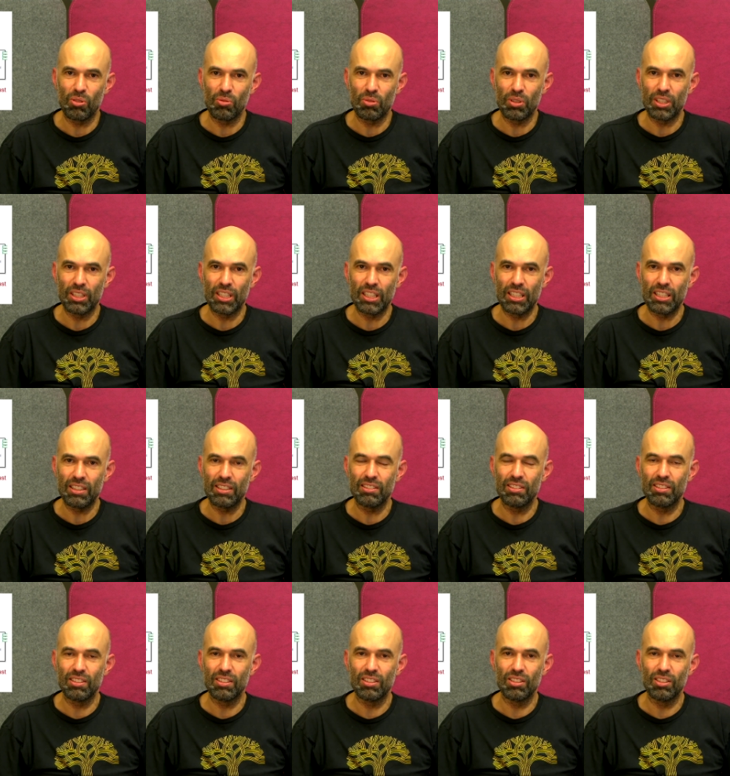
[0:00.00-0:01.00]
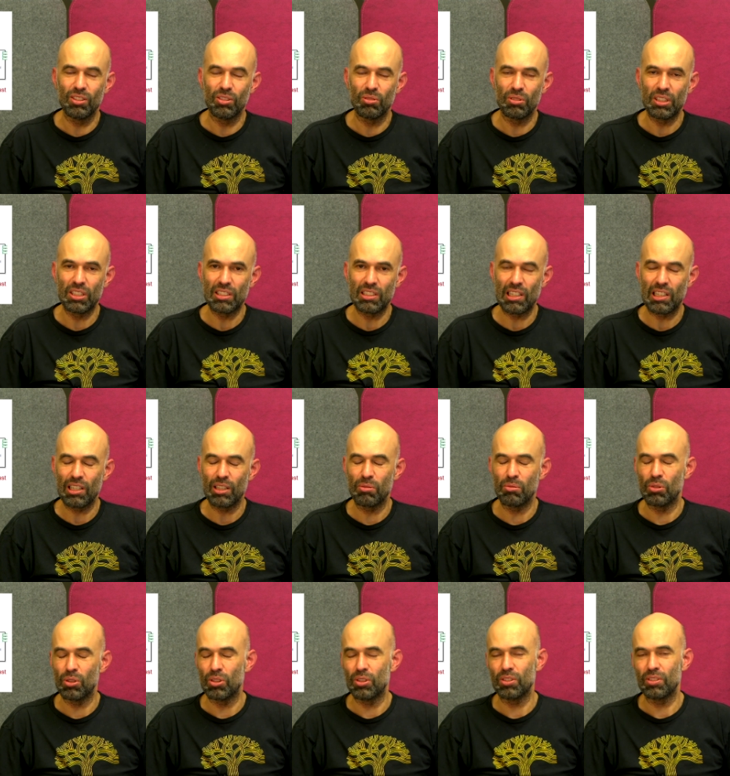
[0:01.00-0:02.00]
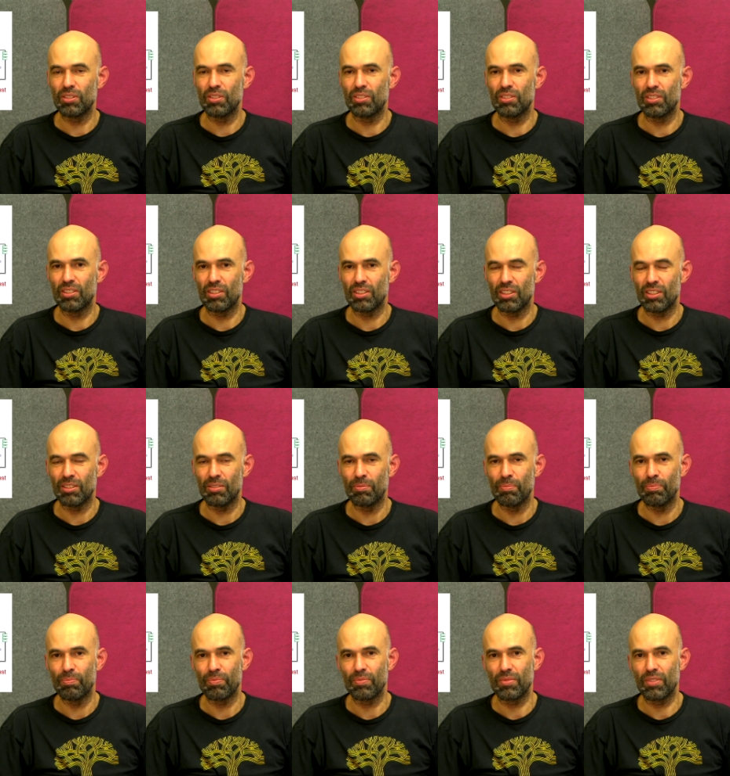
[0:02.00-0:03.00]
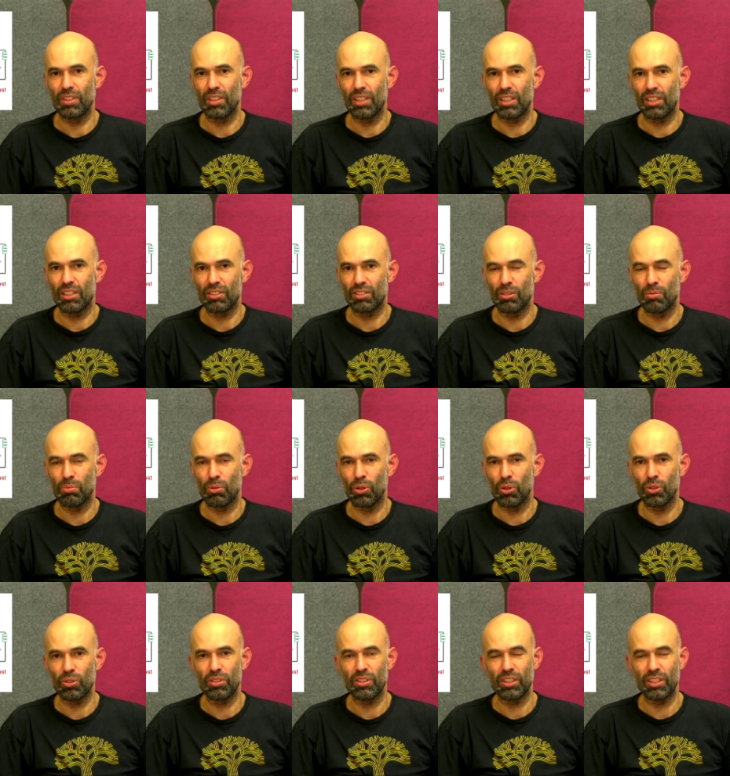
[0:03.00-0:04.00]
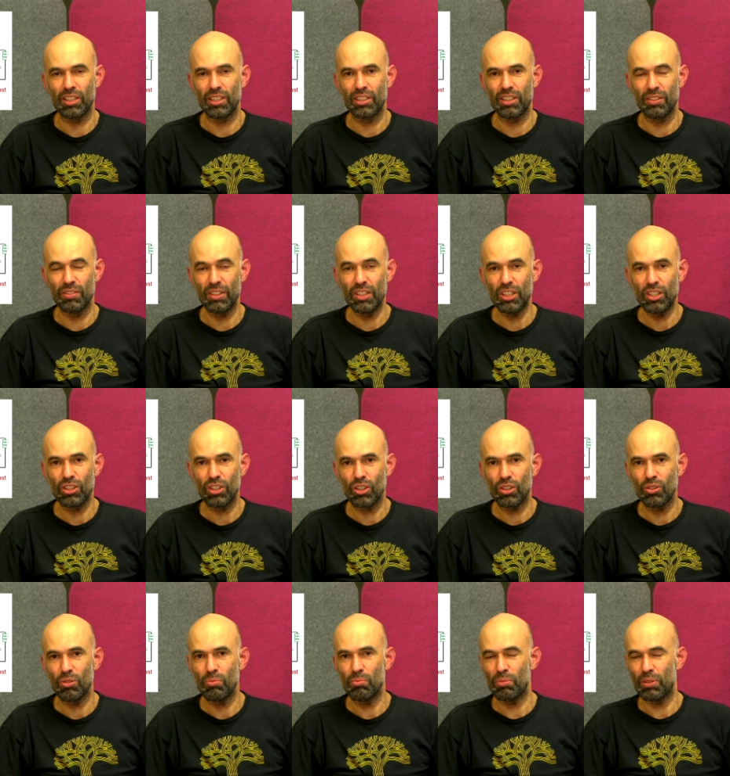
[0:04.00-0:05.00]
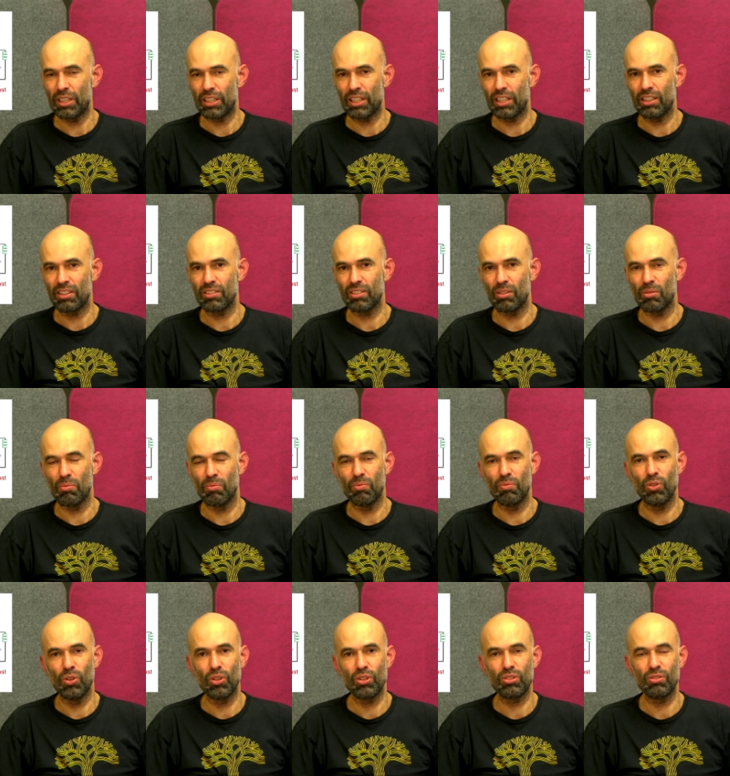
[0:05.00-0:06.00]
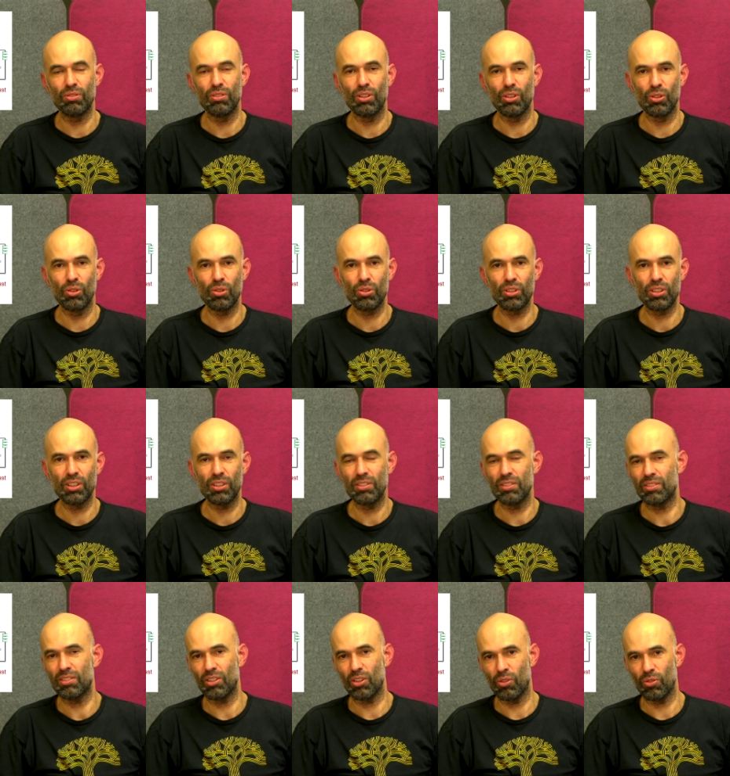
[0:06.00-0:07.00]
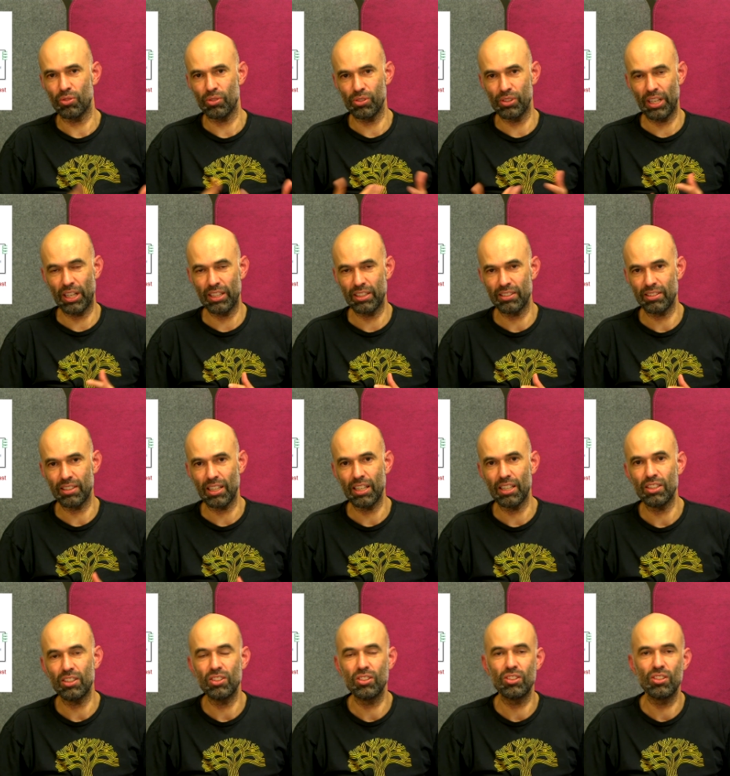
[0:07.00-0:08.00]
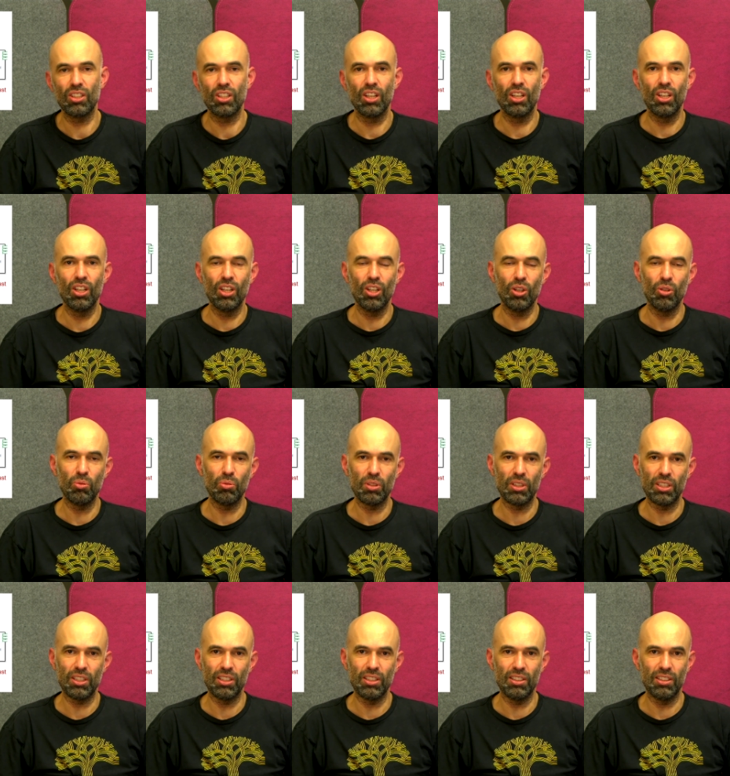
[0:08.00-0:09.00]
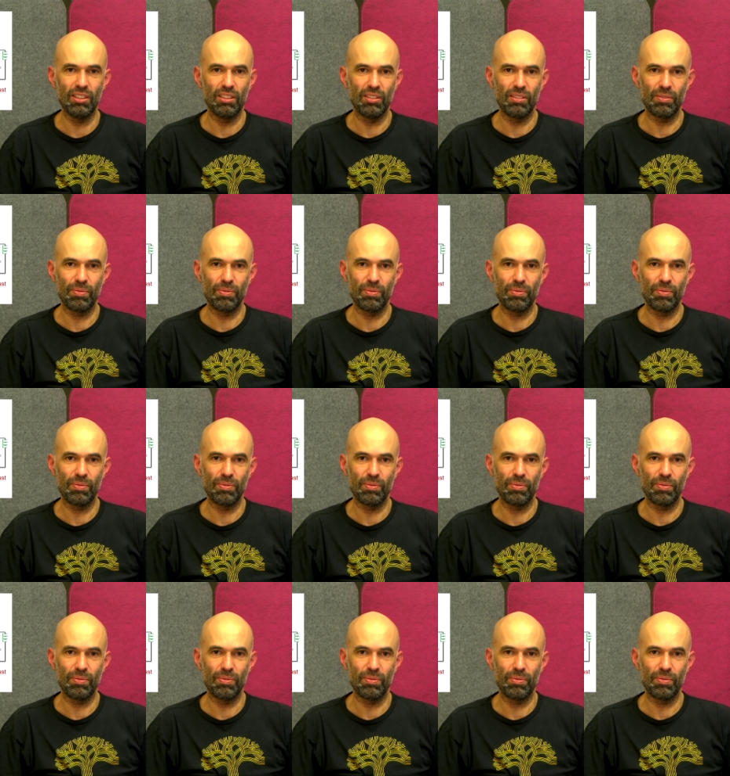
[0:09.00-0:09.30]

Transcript: we did recently was um, supporting a TV show, bringing some virtual audience onto their stage. We